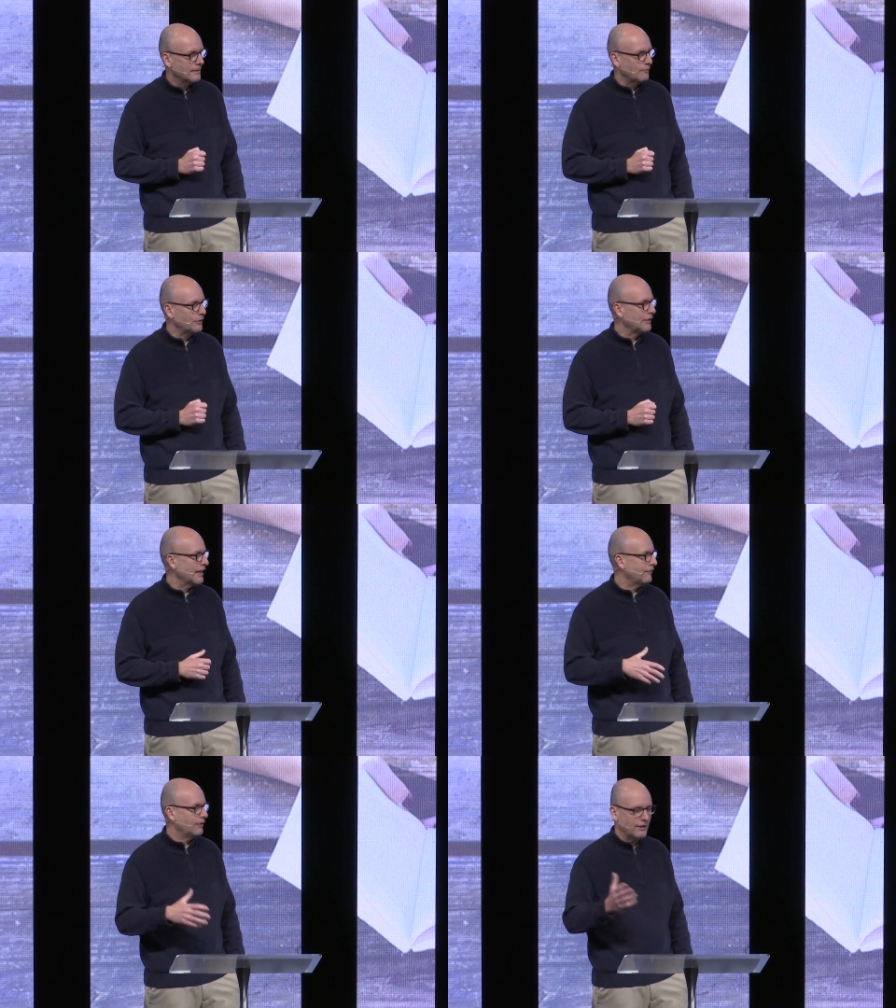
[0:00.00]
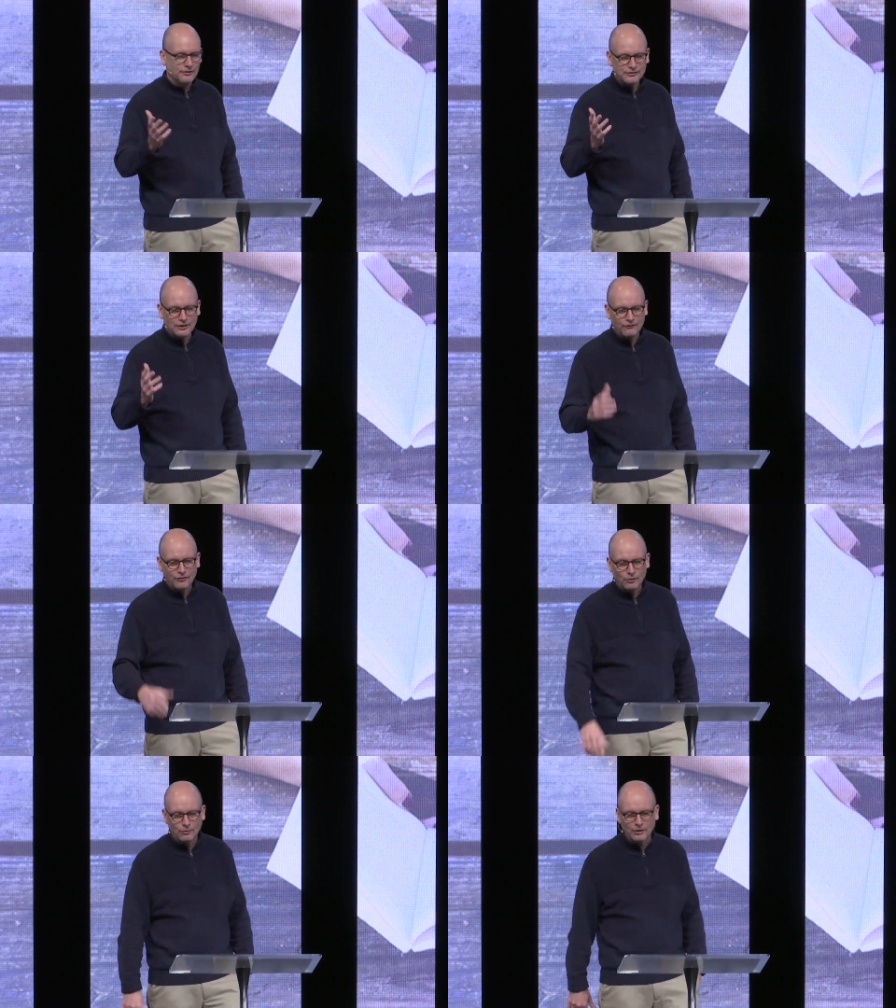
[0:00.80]
And with the advent of the cell
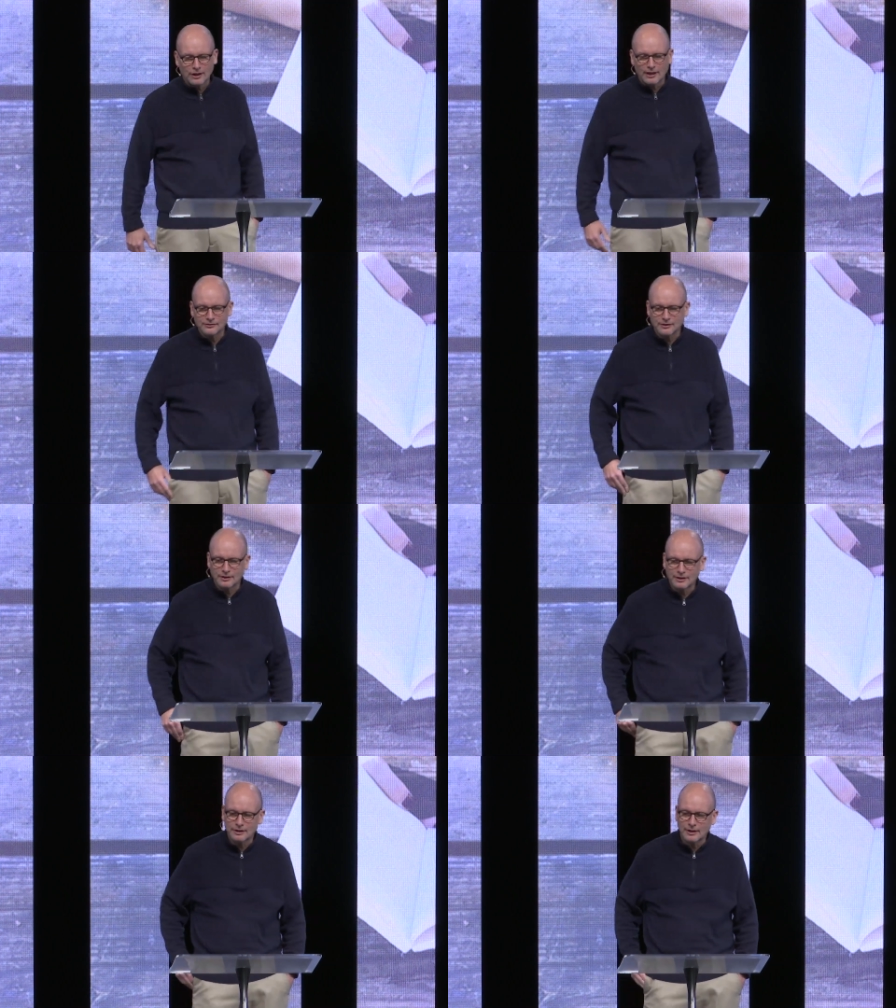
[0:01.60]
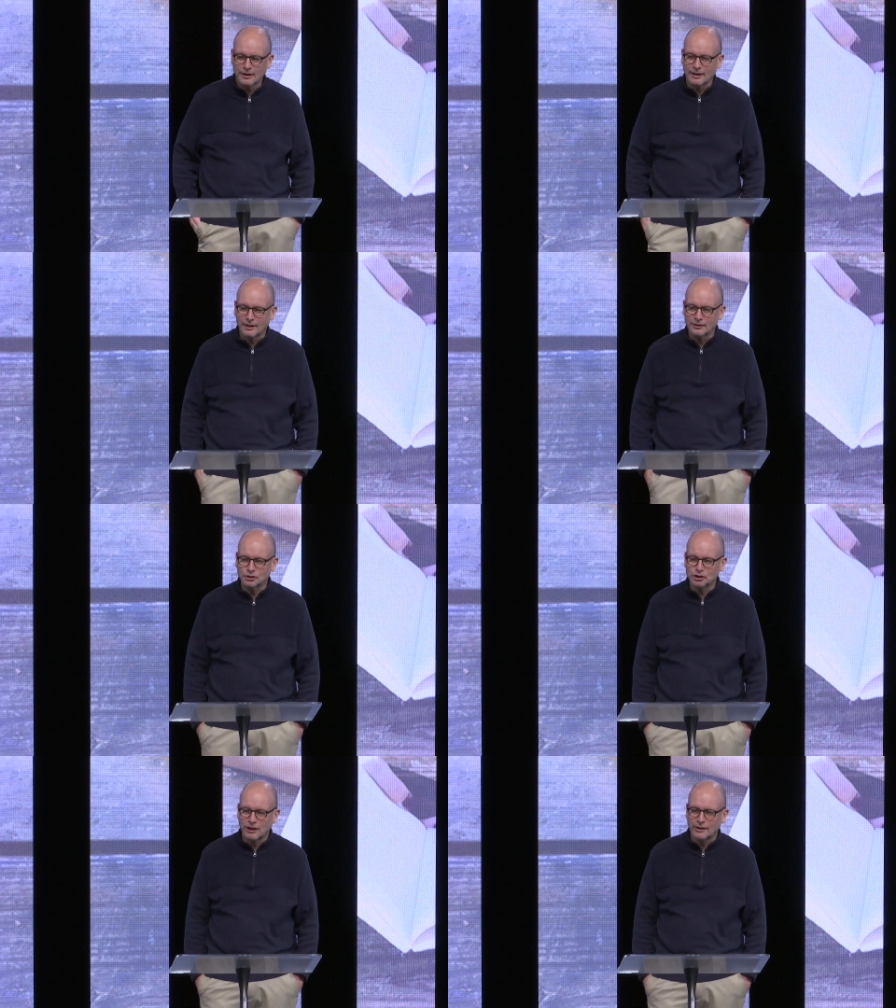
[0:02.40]
phone, we're constantly uh,
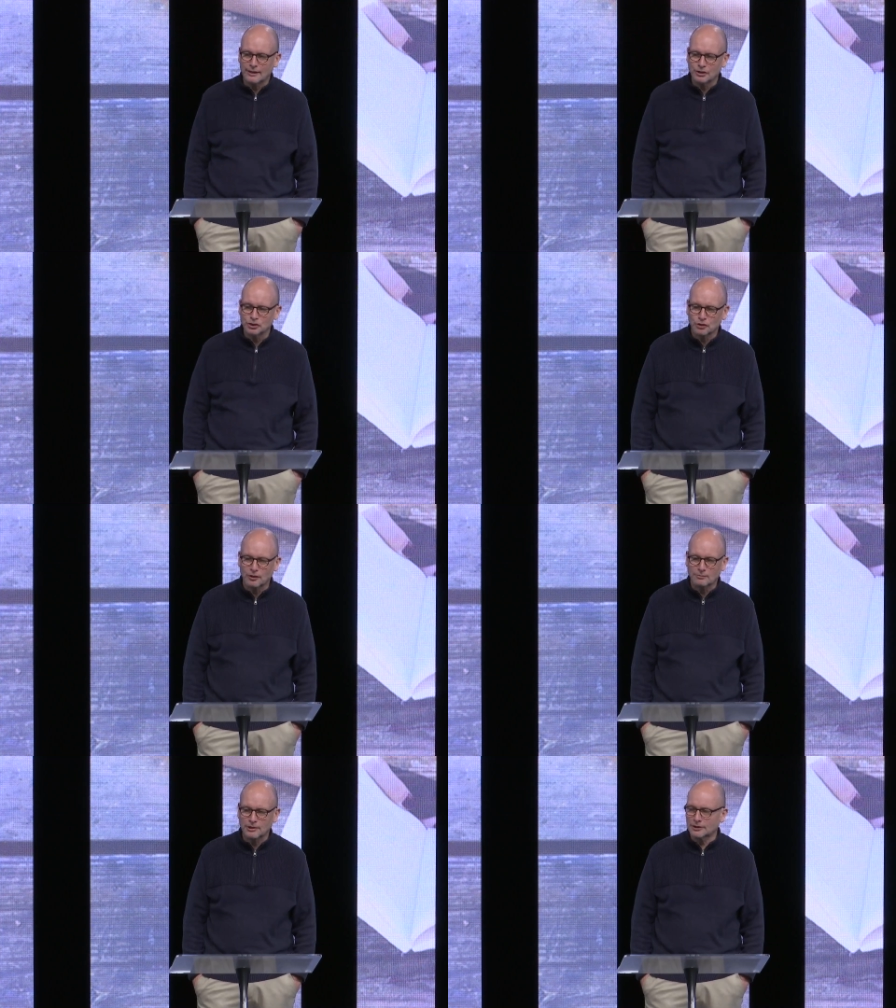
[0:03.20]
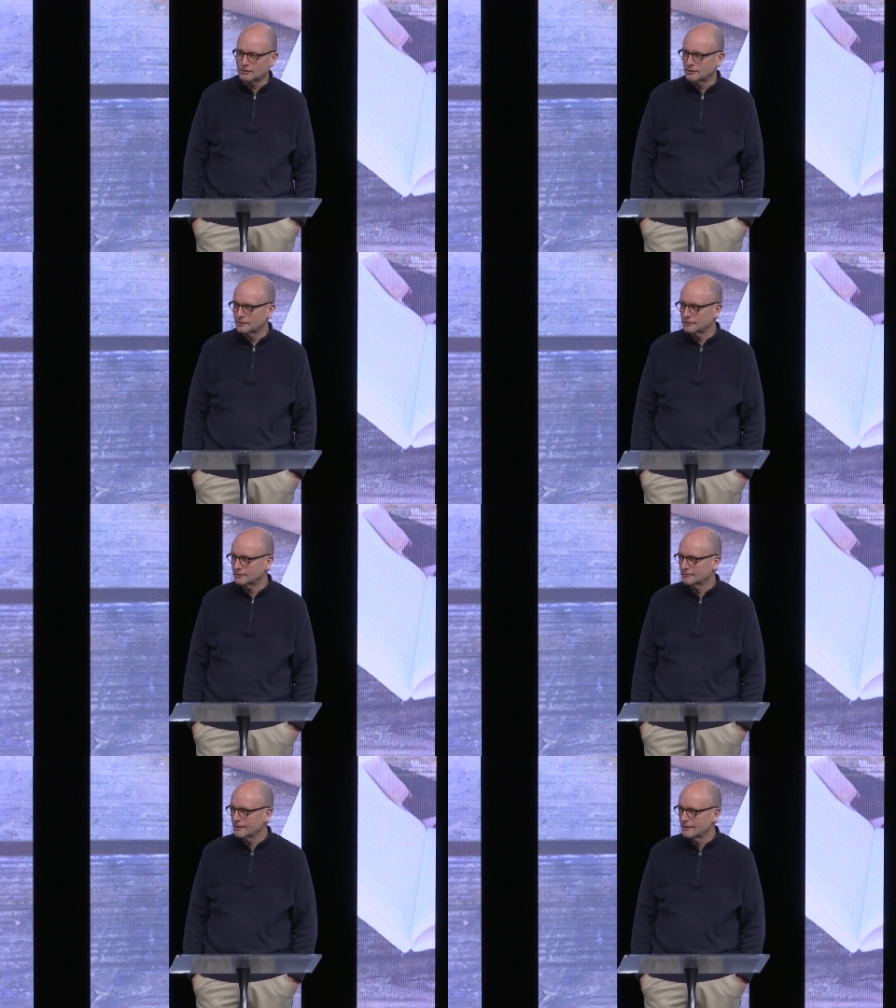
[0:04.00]
sharing and showing pictures,
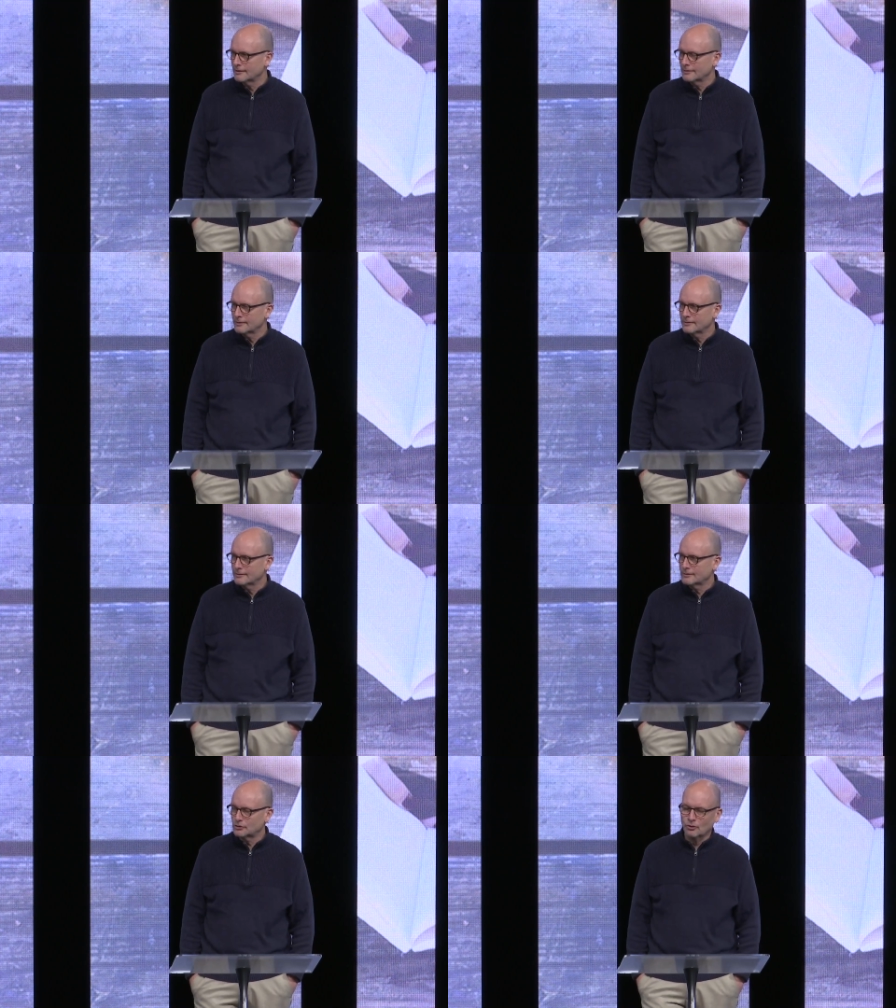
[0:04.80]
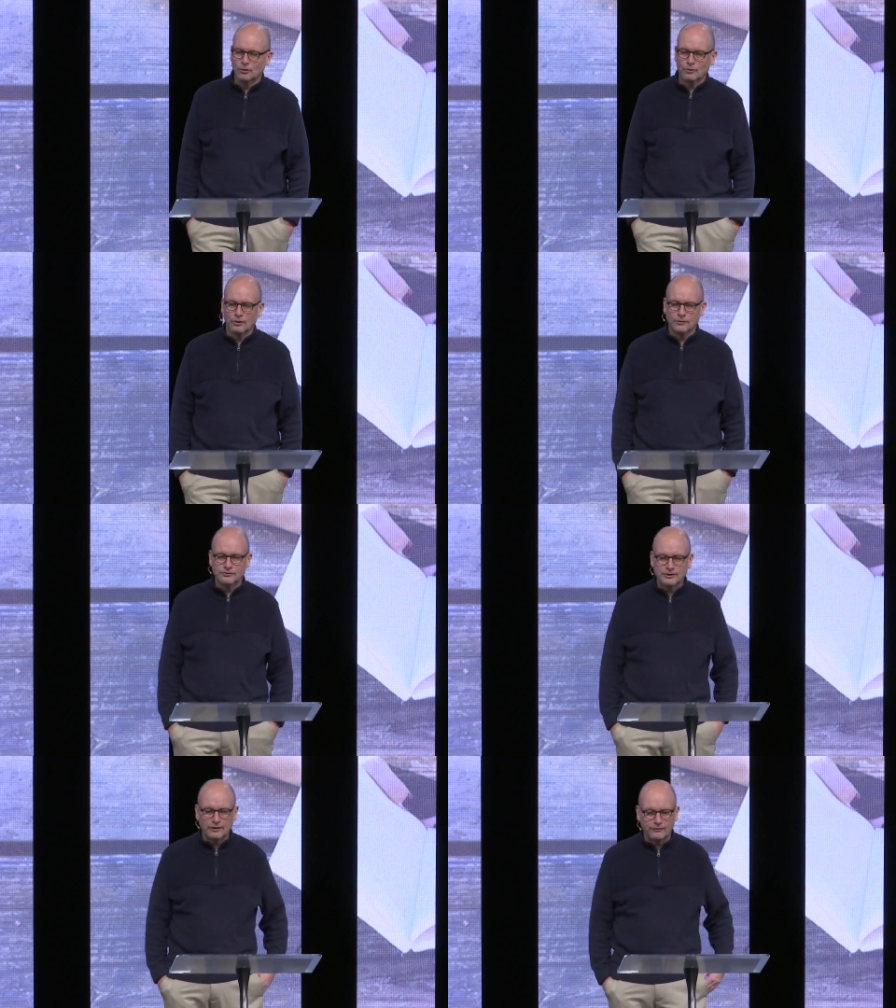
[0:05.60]
showing the world
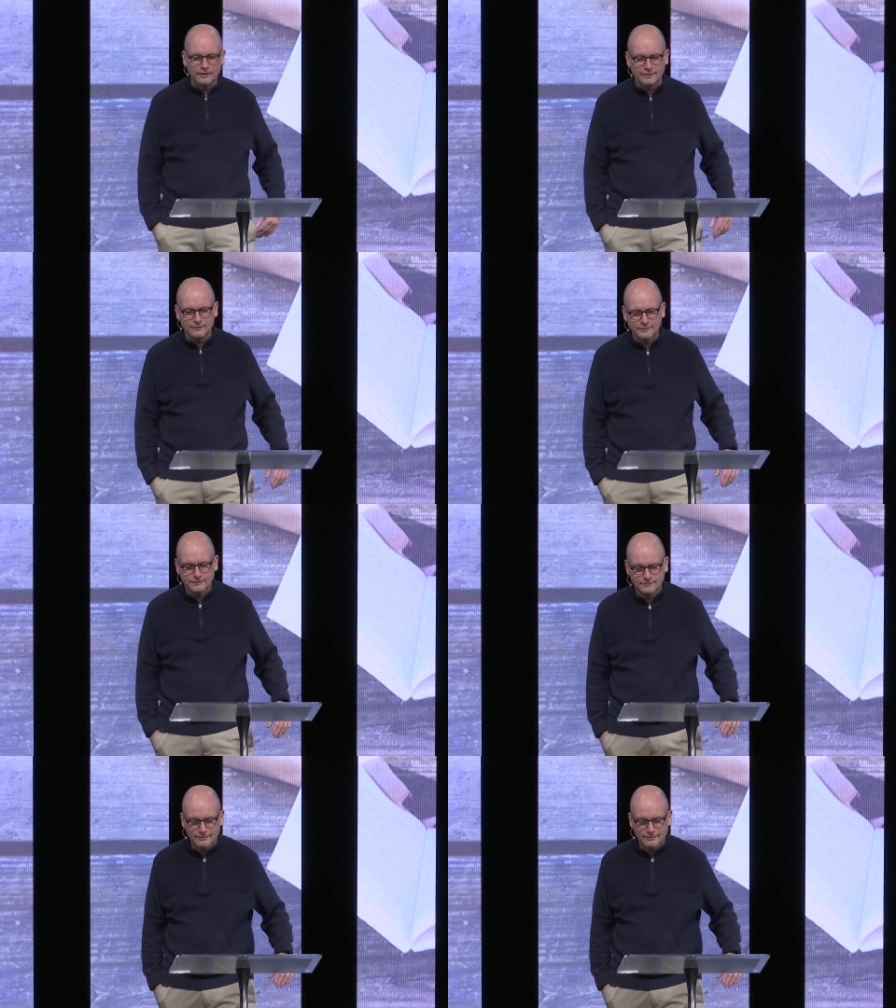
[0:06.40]
selfies.